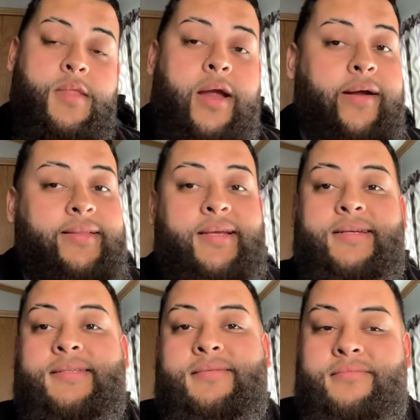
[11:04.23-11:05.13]
Everything
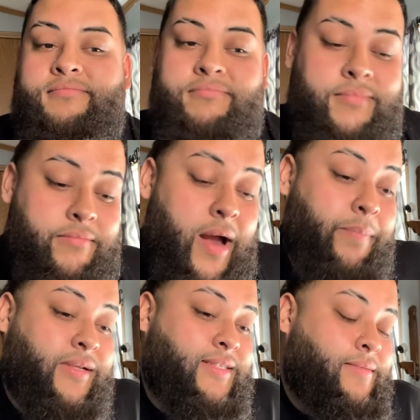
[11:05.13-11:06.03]
is my
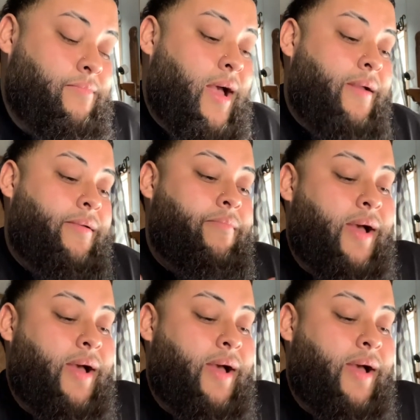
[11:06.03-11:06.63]
perspective.